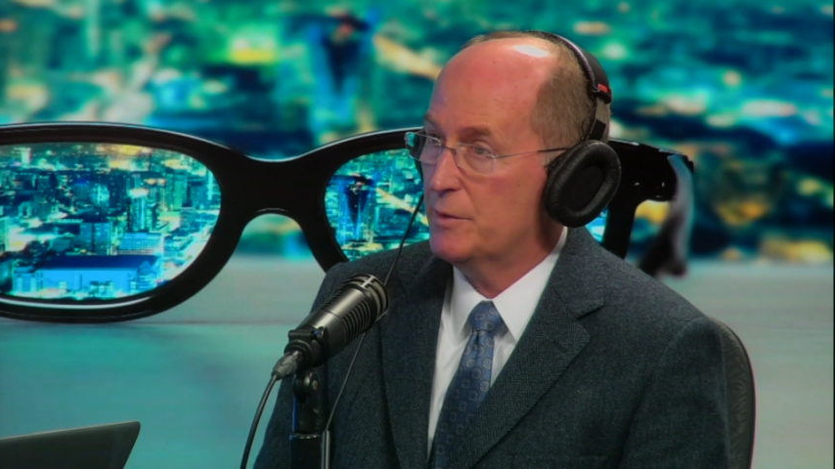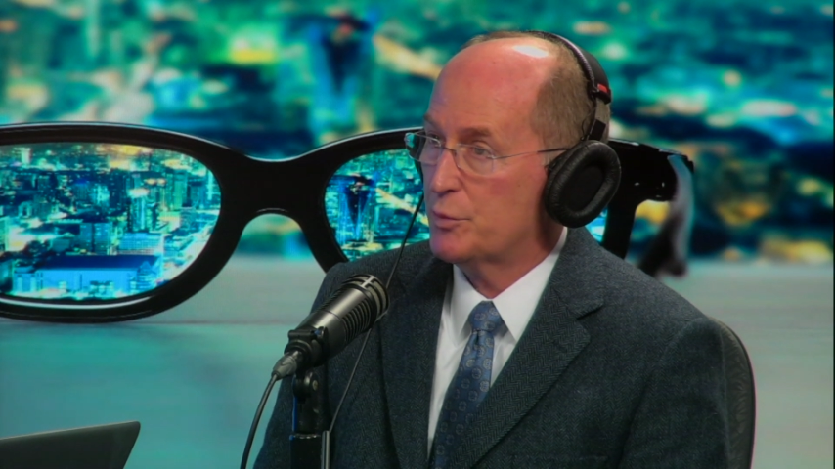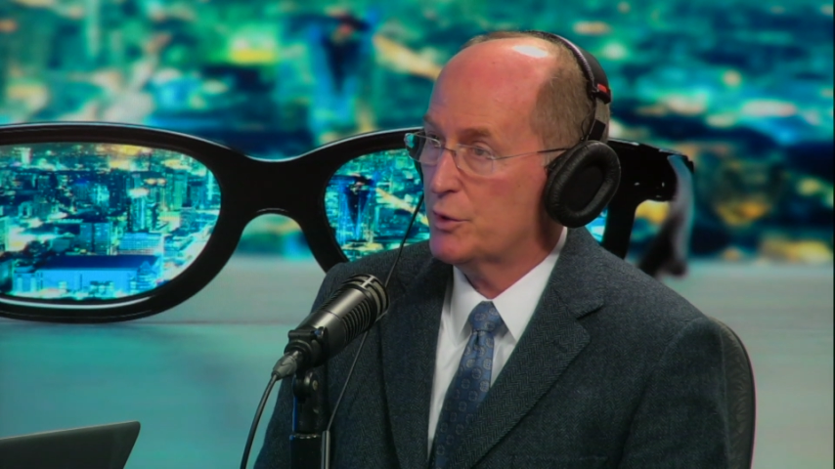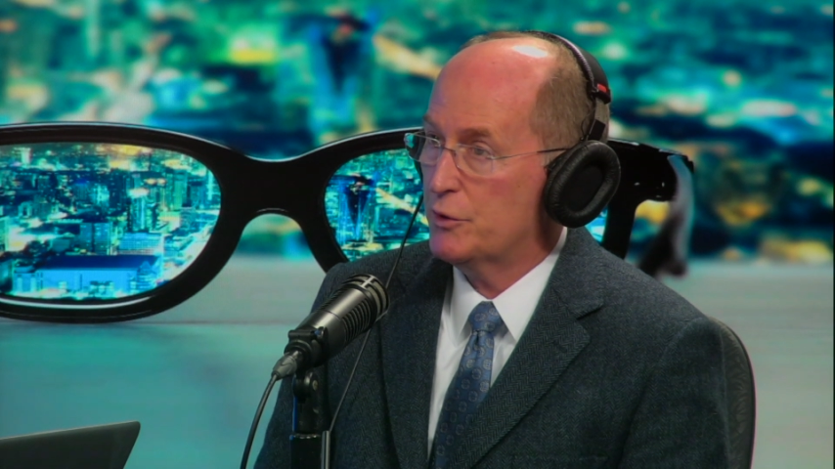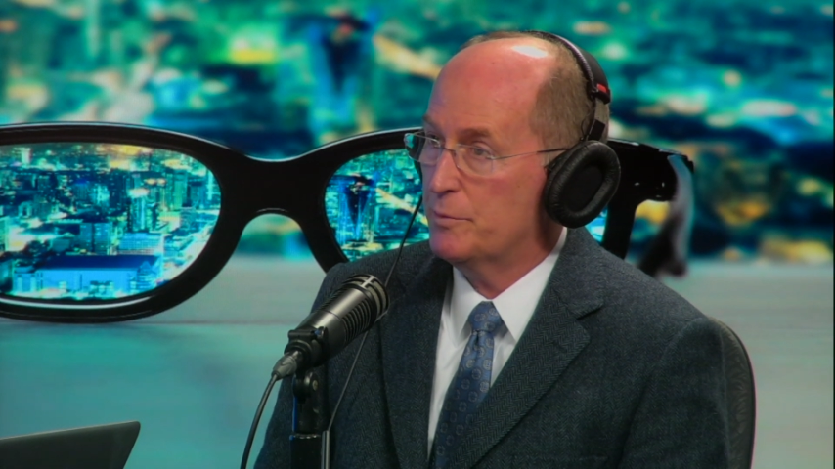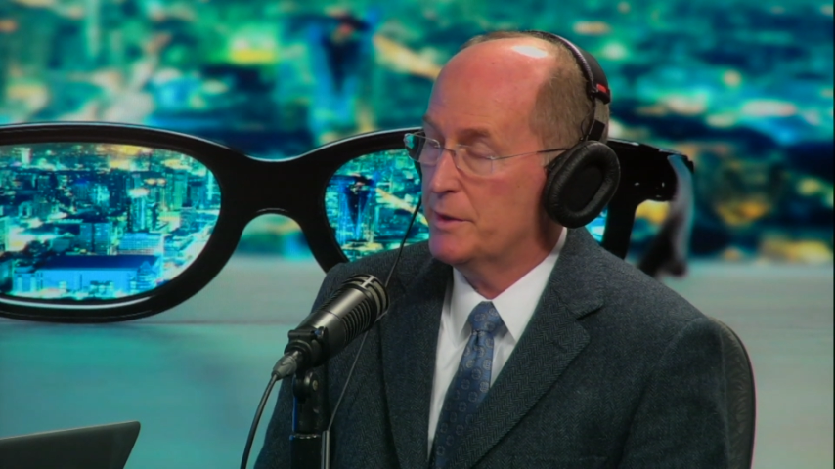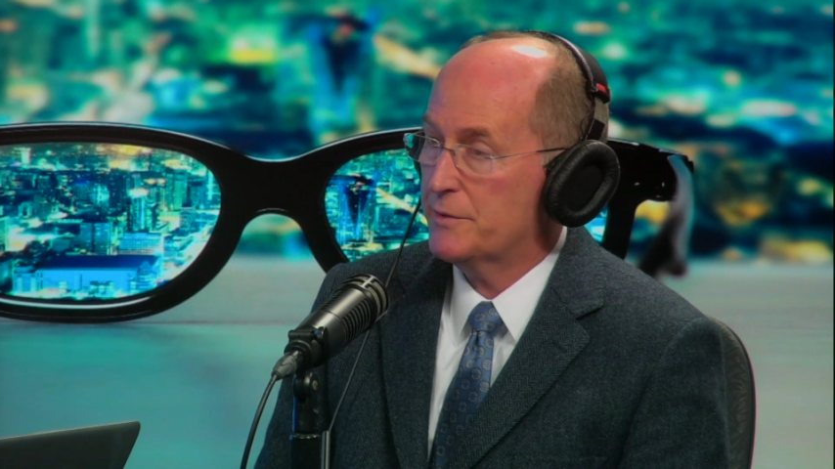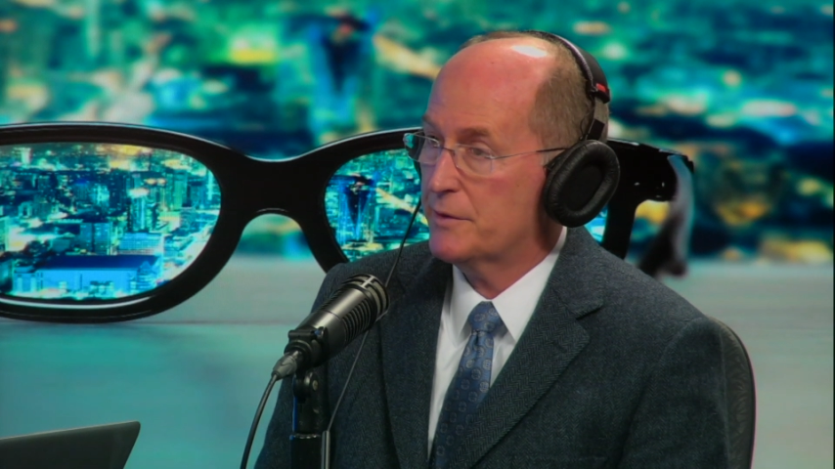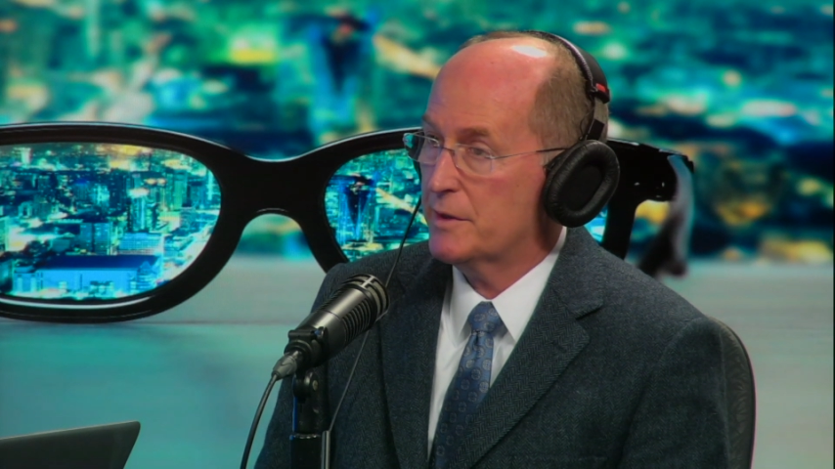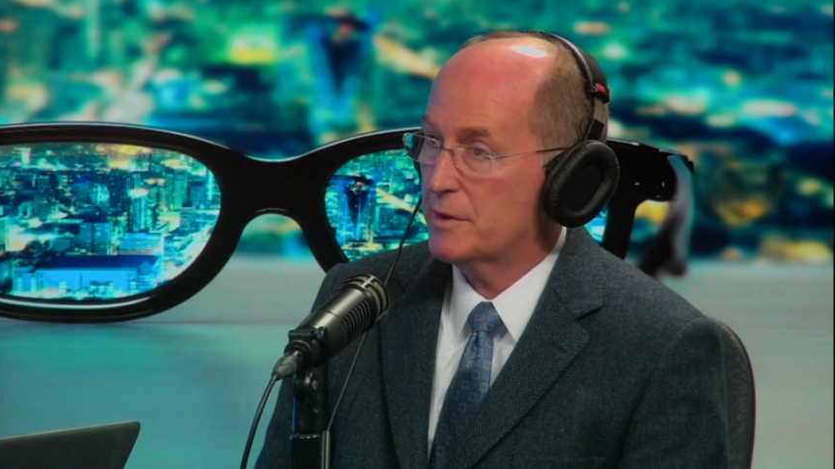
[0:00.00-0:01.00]

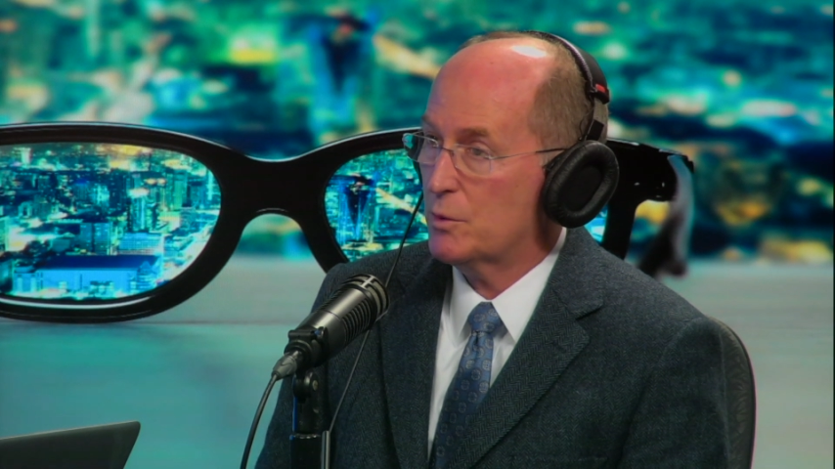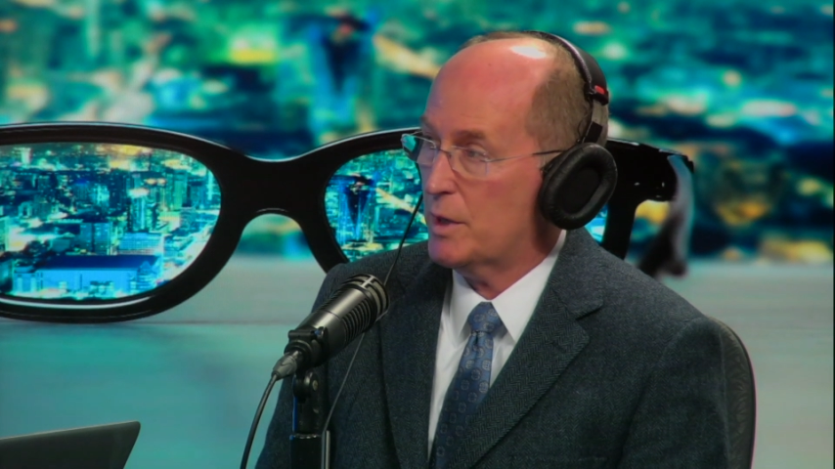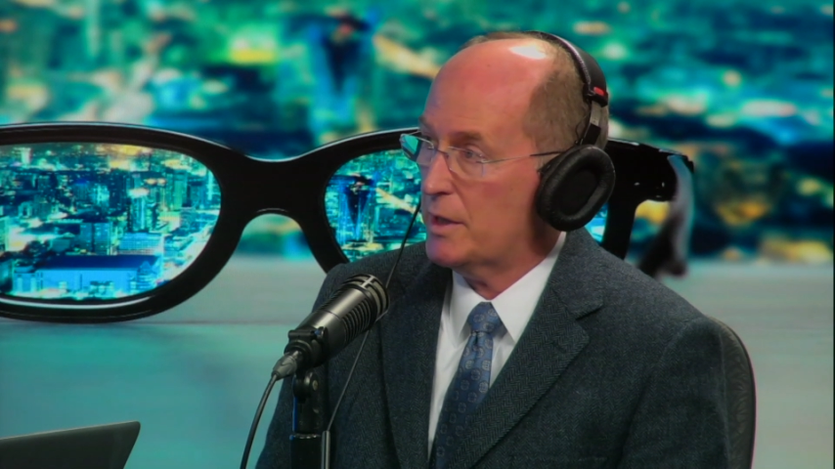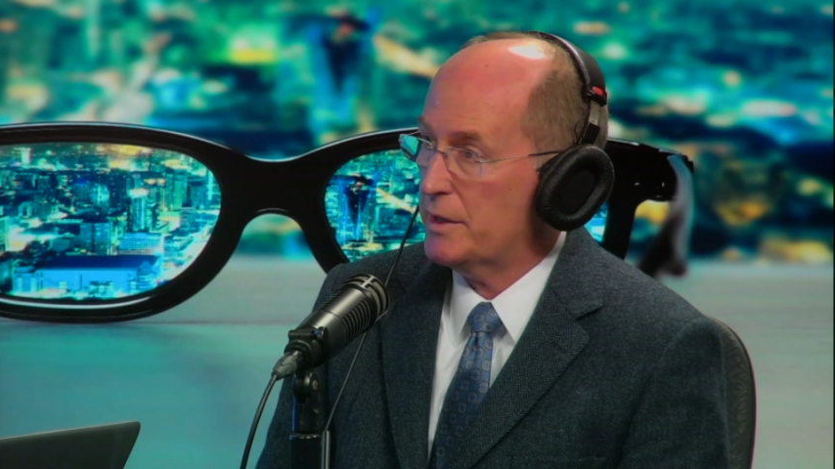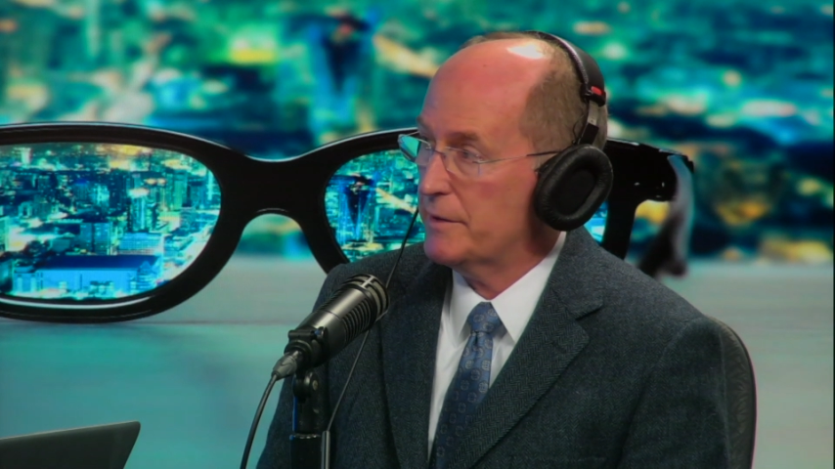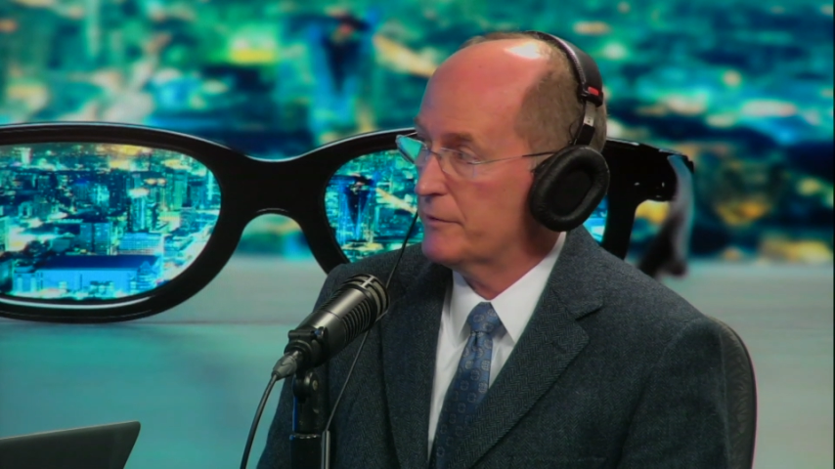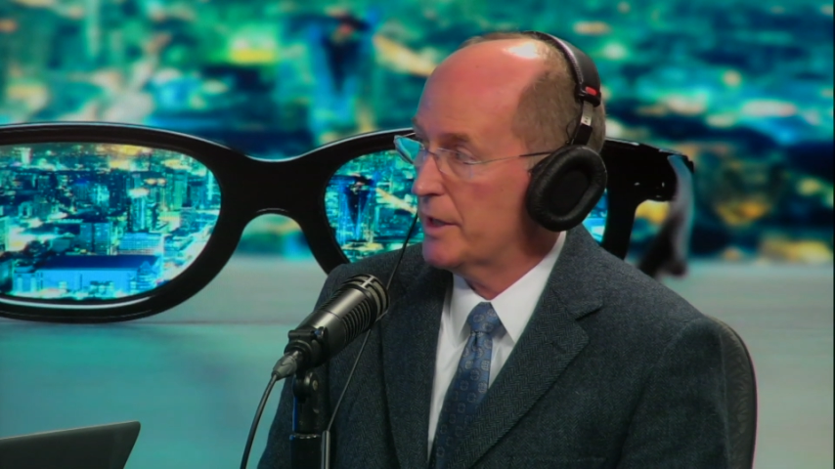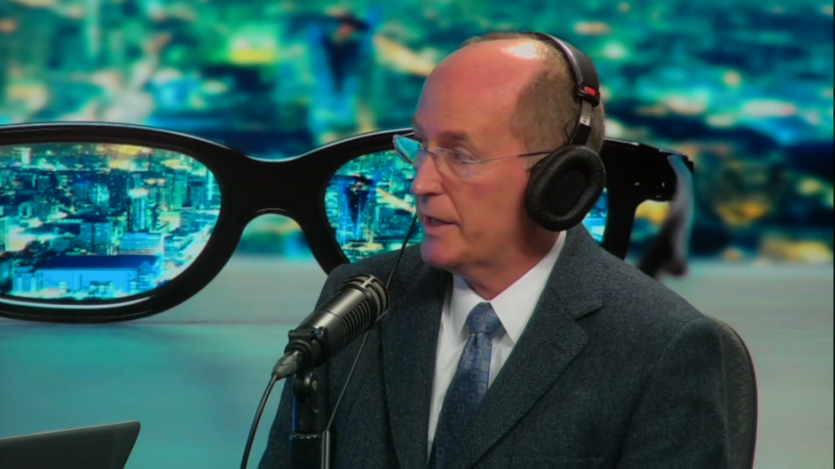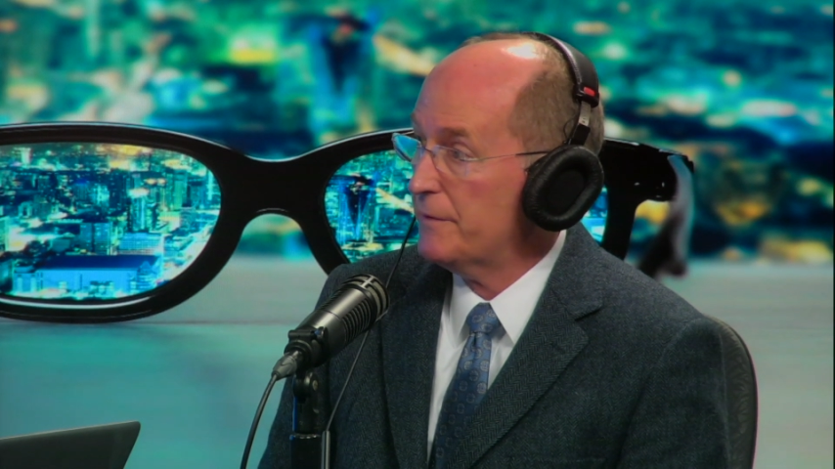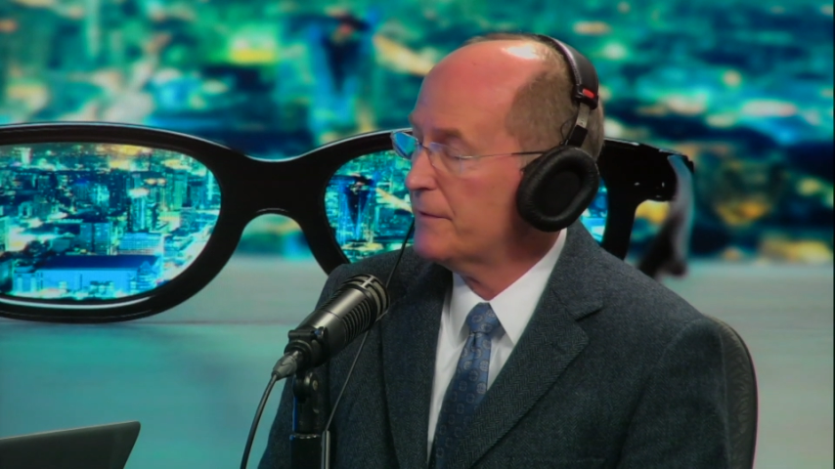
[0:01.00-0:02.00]
improvements in quality of
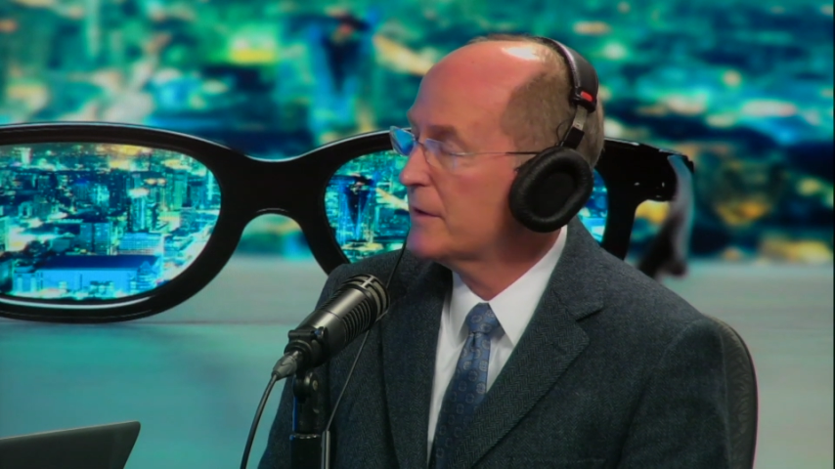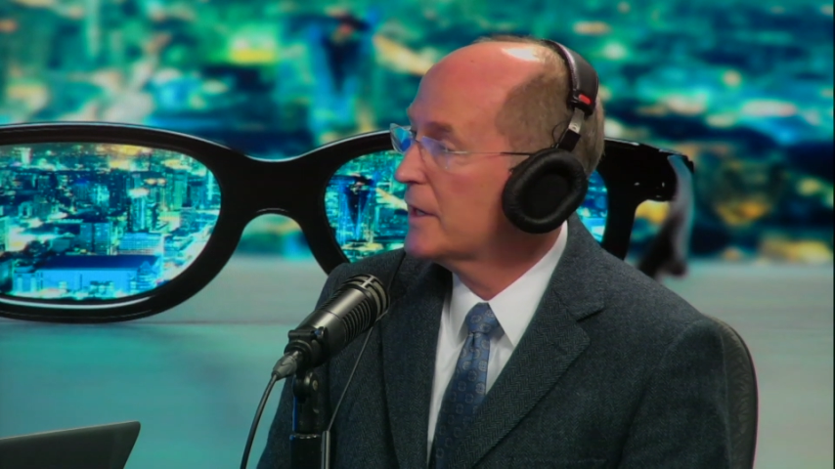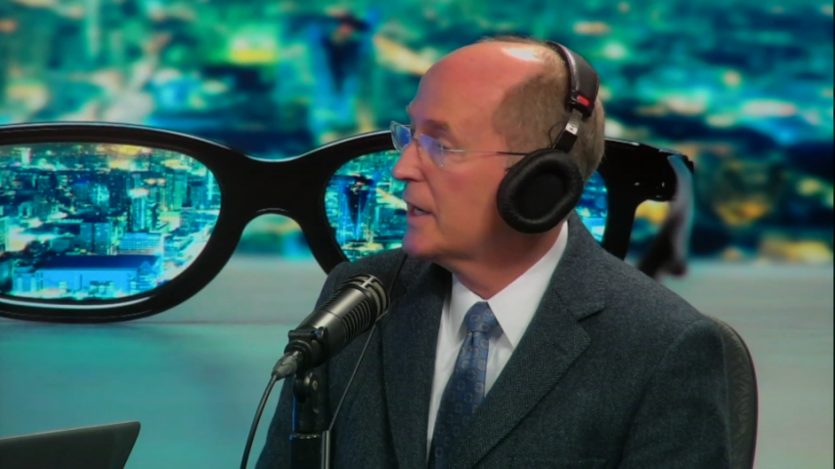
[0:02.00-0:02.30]
life,